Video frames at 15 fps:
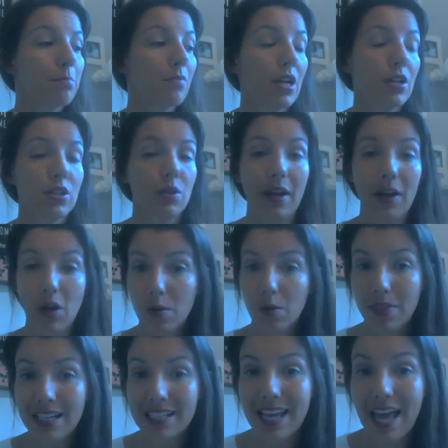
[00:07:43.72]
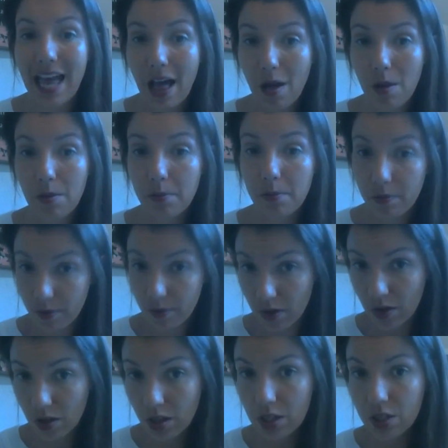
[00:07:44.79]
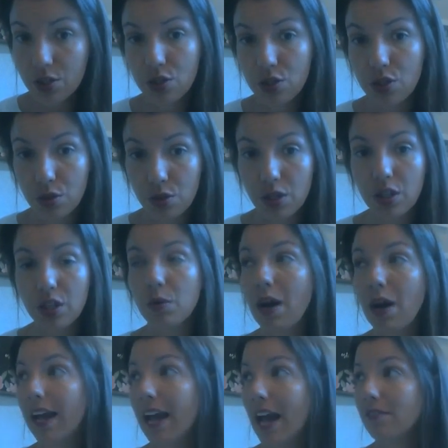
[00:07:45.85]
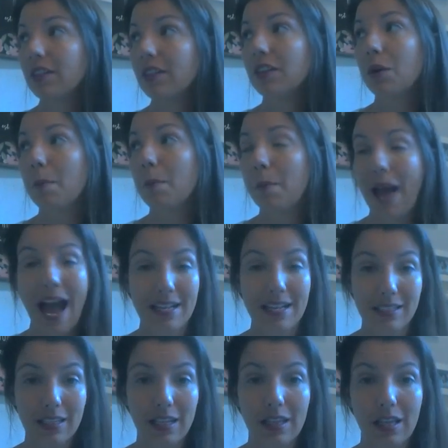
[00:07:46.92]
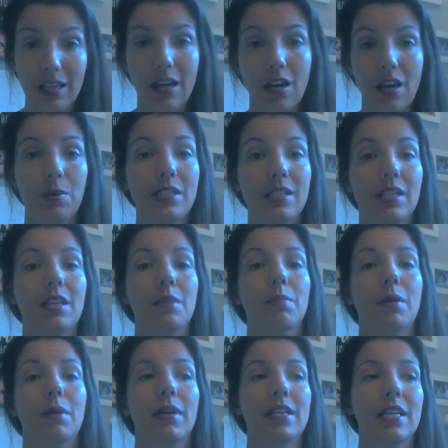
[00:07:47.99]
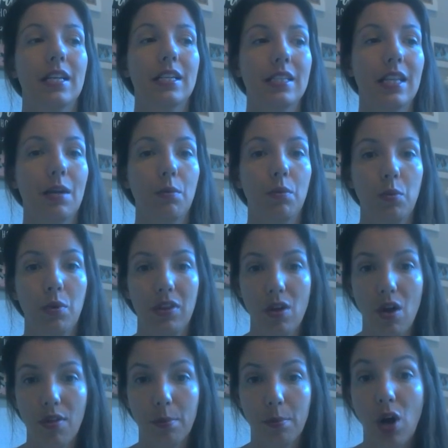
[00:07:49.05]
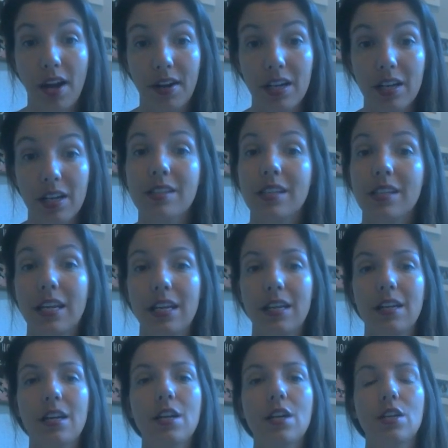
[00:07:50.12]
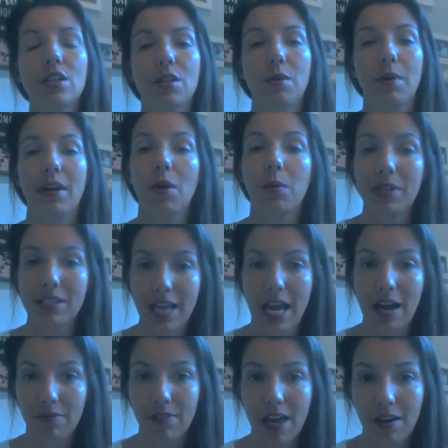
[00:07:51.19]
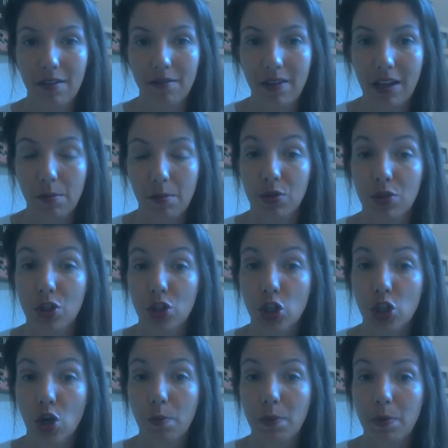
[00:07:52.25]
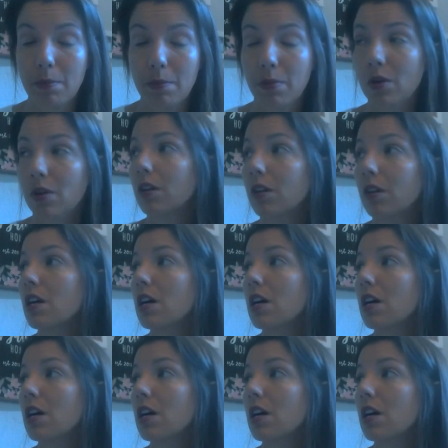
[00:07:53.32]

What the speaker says: So I hope that's helpful to you. I have a little basket that I always keep on my desk with all the products in it. So I always have that available to show people.